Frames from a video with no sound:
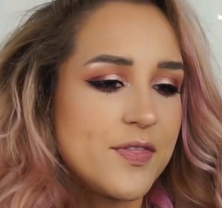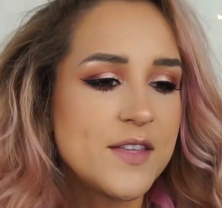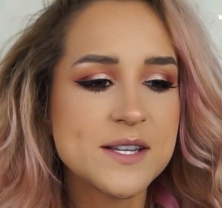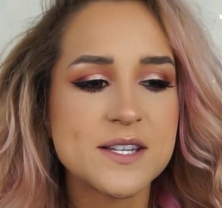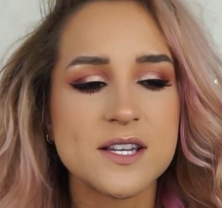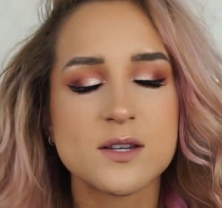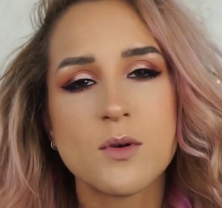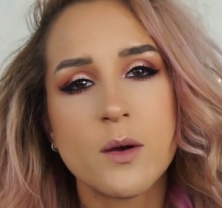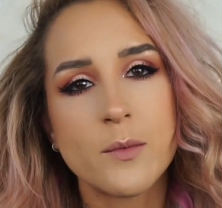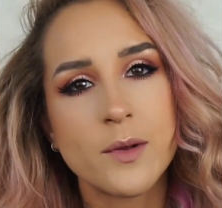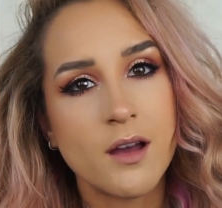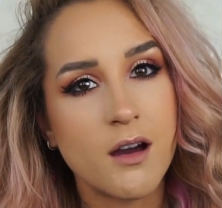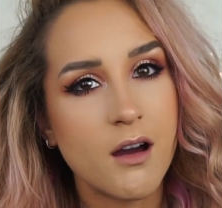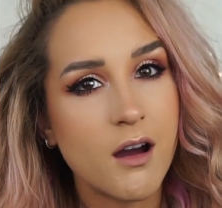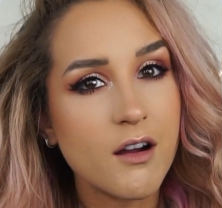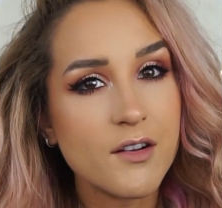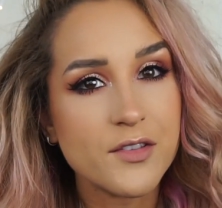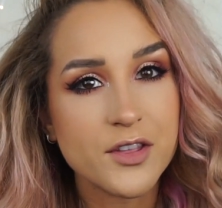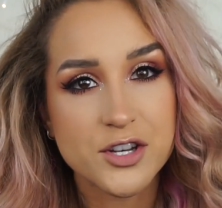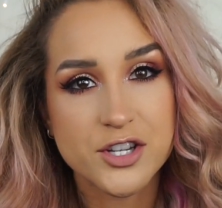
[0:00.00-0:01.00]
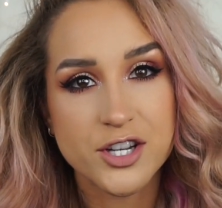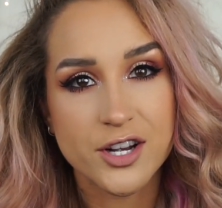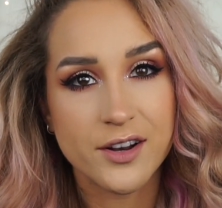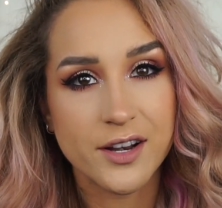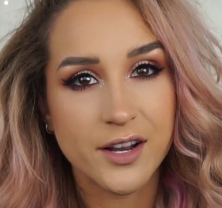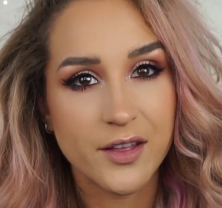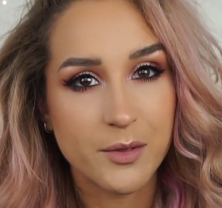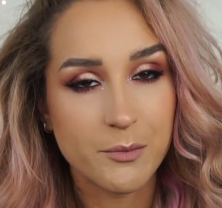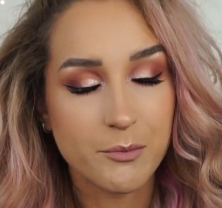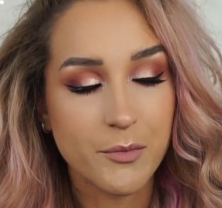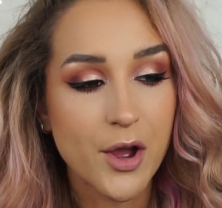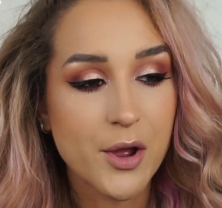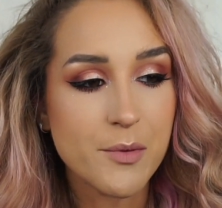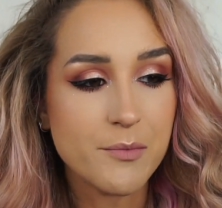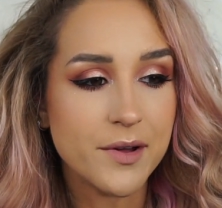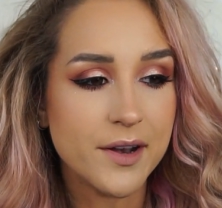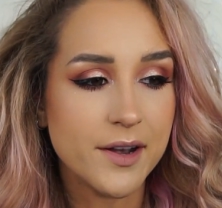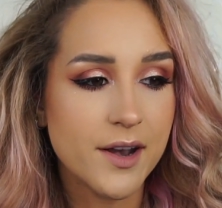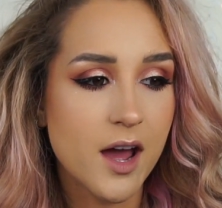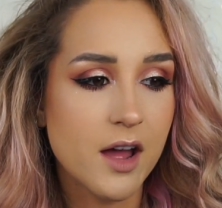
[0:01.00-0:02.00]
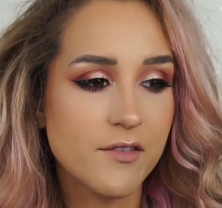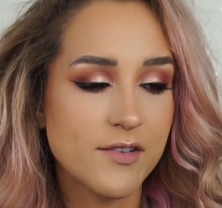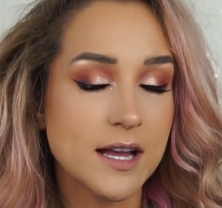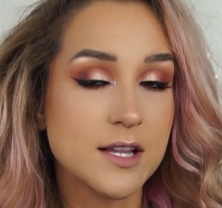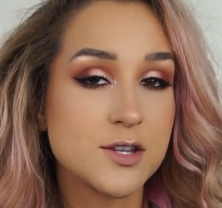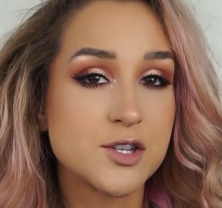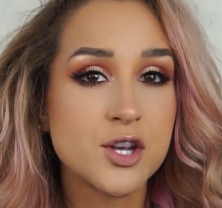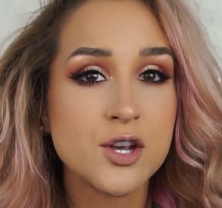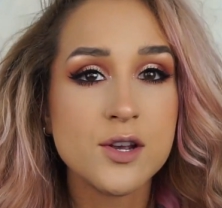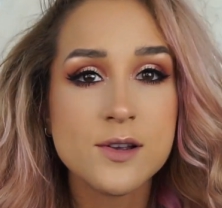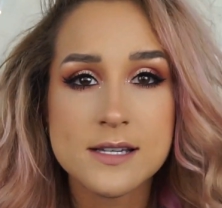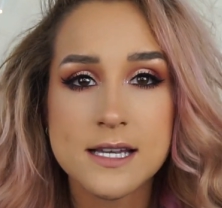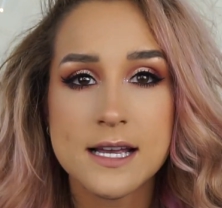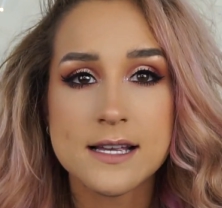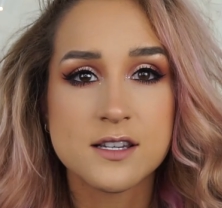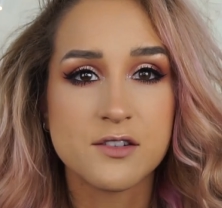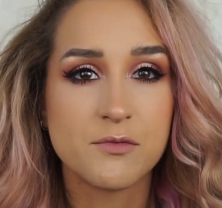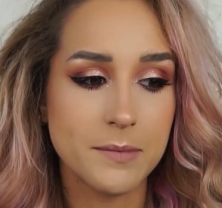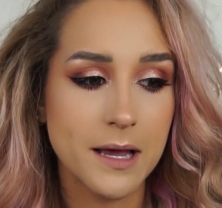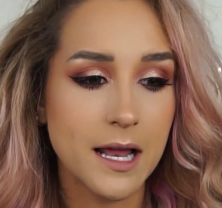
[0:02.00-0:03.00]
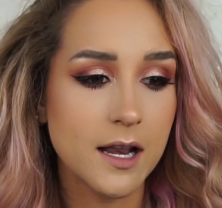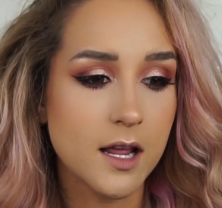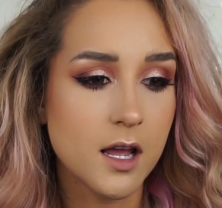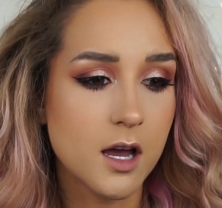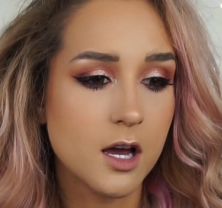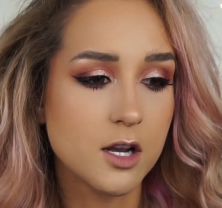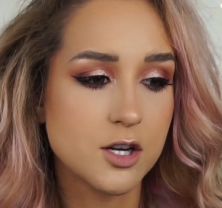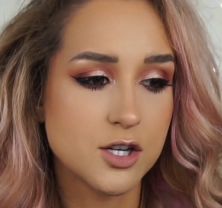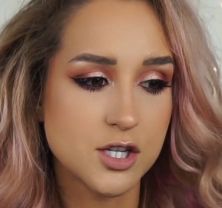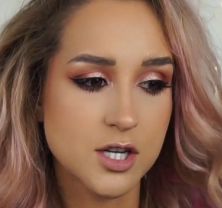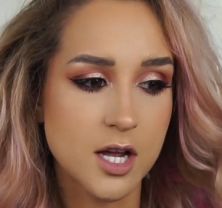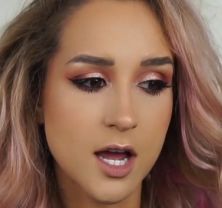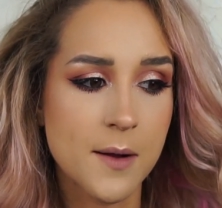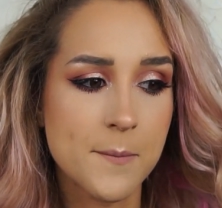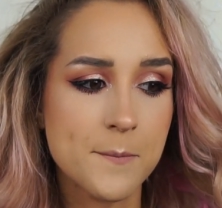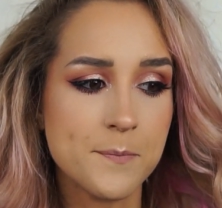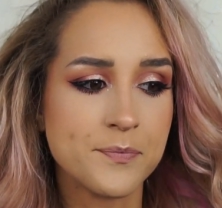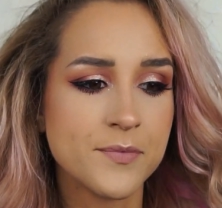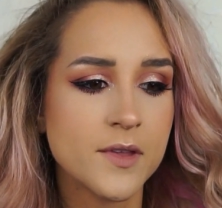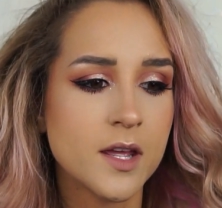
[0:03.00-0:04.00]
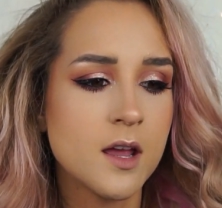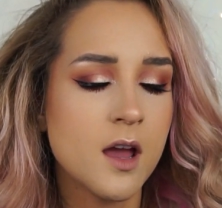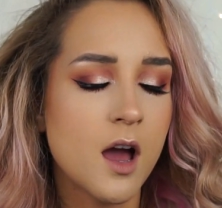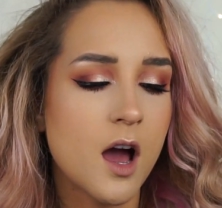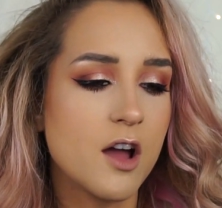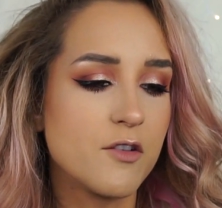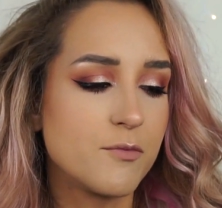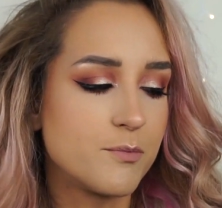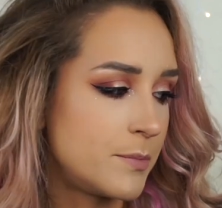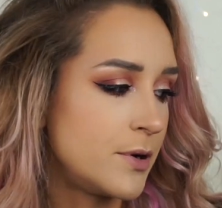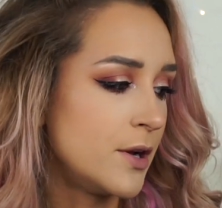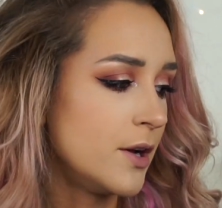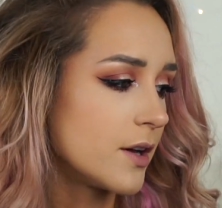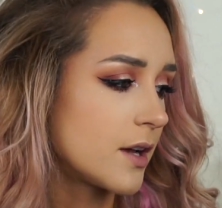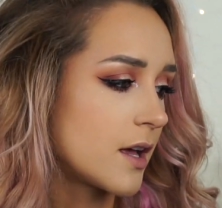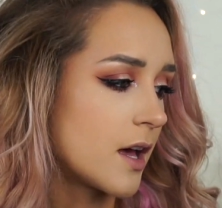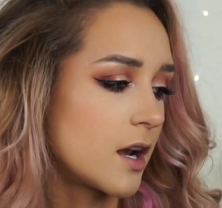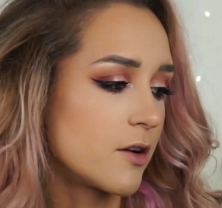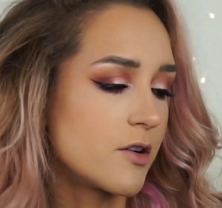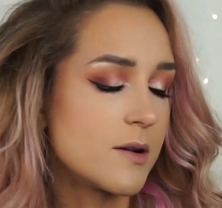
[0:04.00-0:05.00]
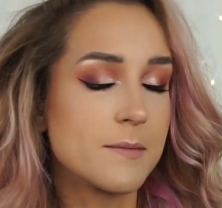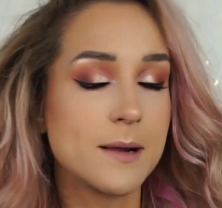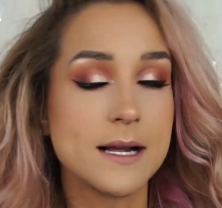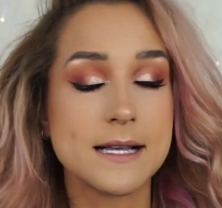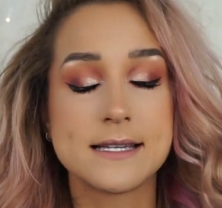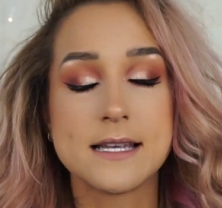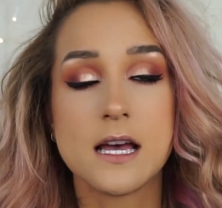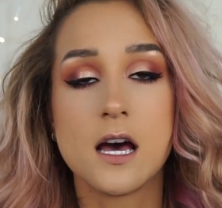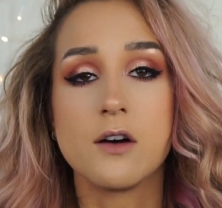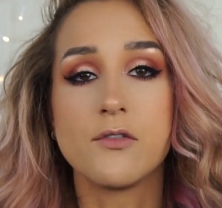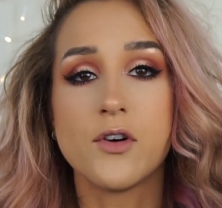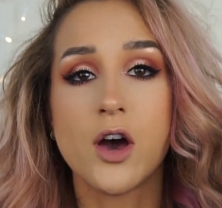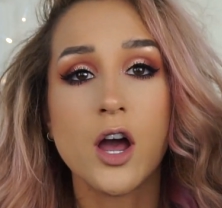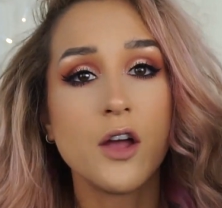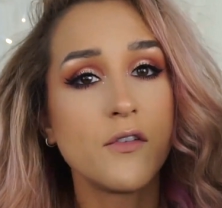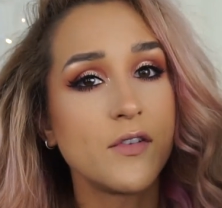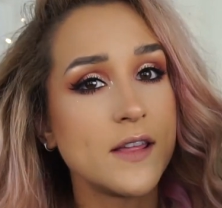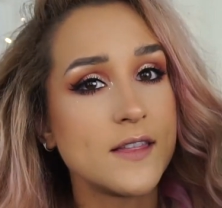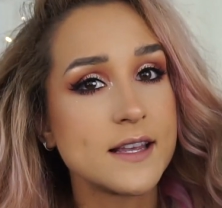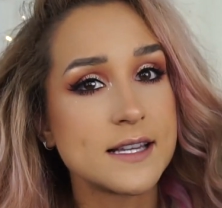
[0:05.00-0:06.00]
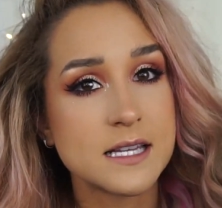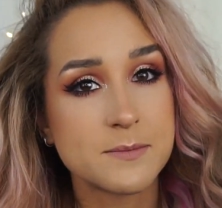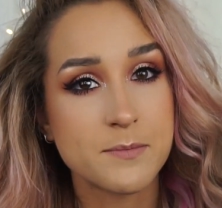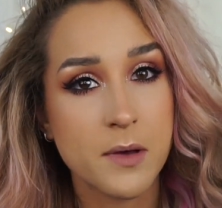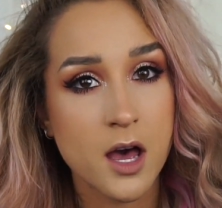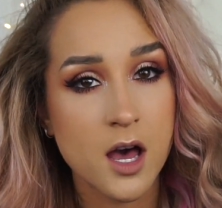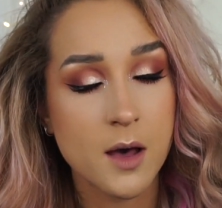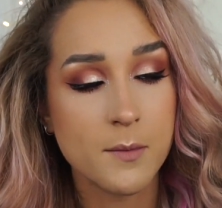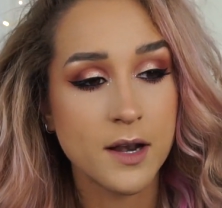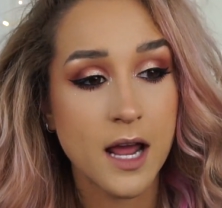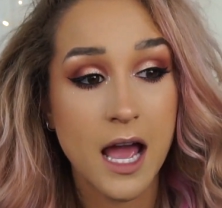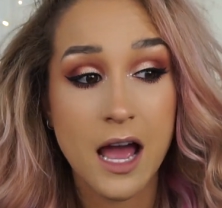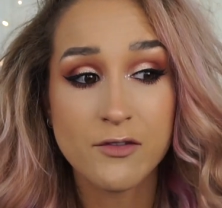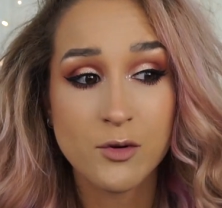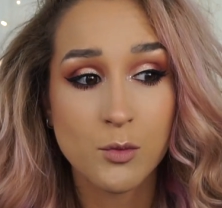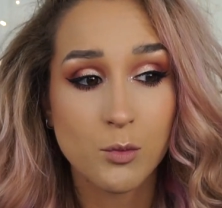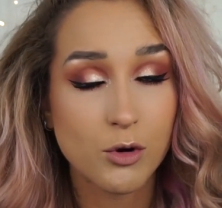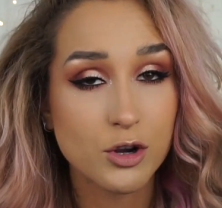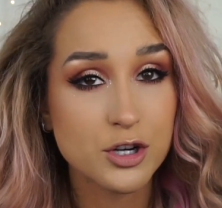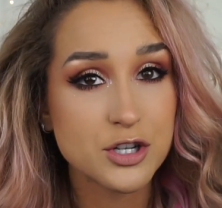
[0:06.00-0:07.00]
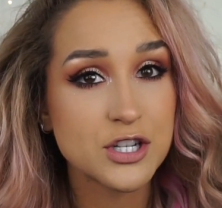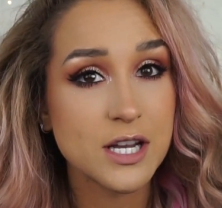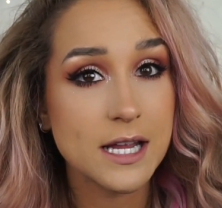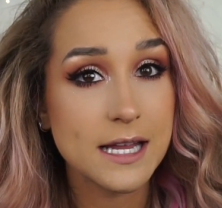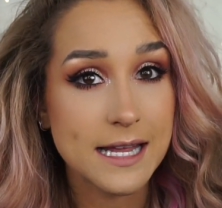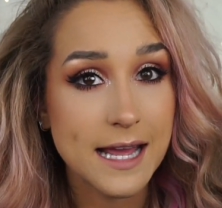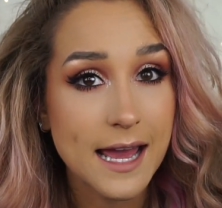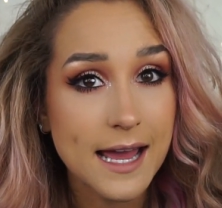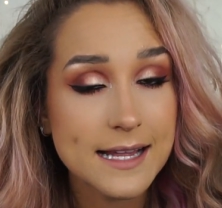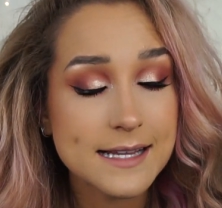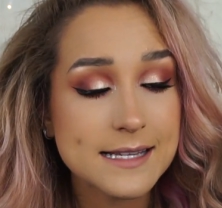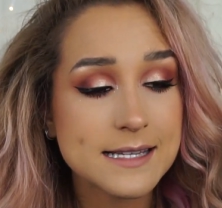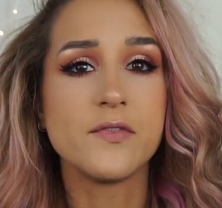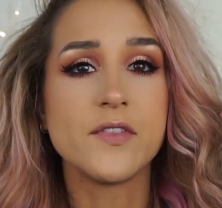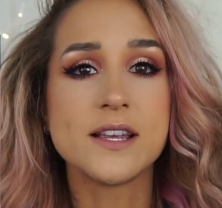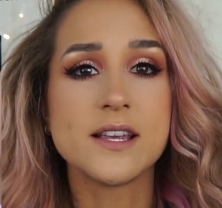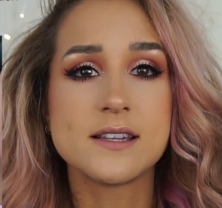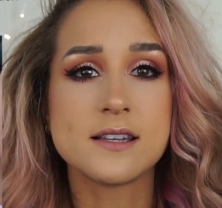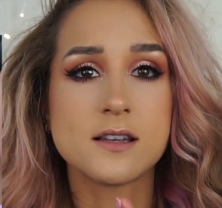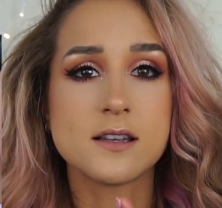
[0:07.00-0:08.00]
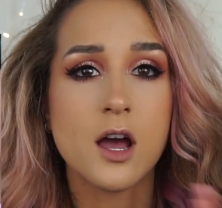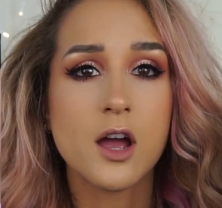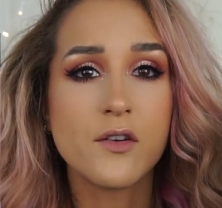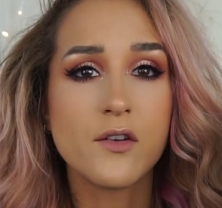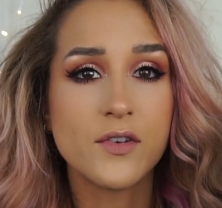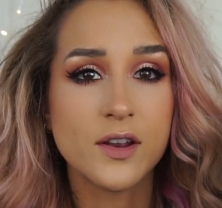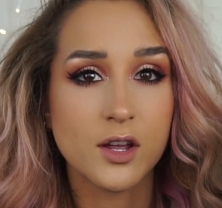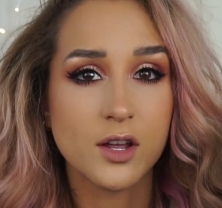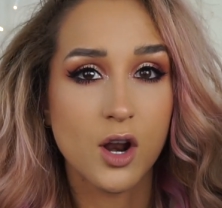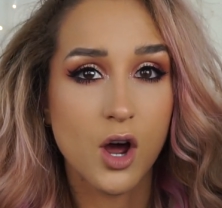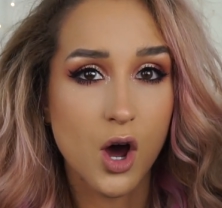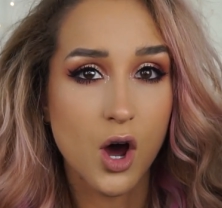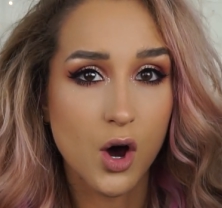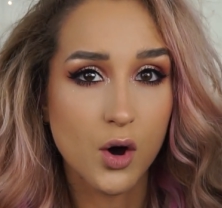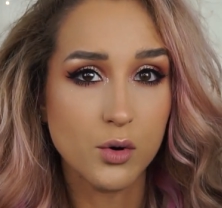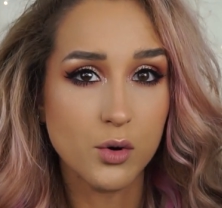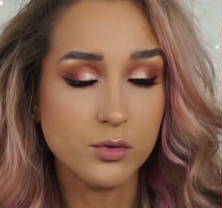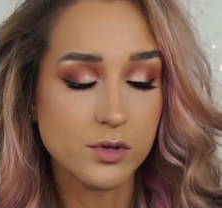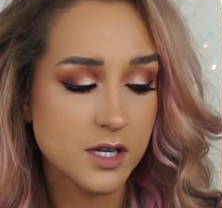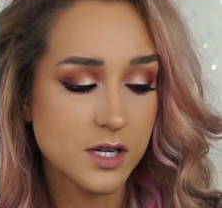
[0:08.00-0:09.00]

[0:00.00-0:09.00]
This is where we are in the journey at the moment. I've had two sets of balayage done. I've put colour in myself. Hopefully this is permanent. I haven't washed it yet. This is hopefully going to hold.